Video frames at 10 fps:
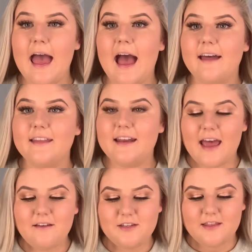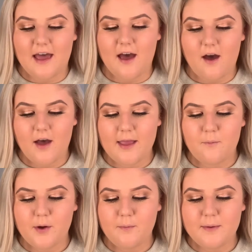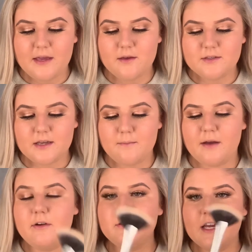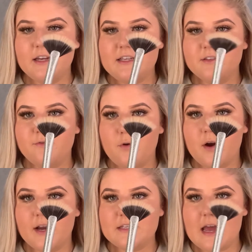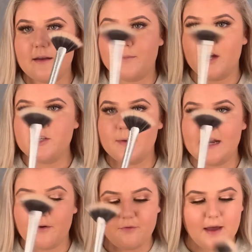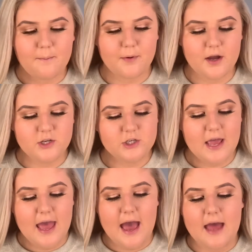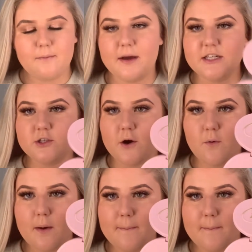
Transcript: And then after that, I will be using my Real Techniques 410 brush, my little fan brush, and my Doll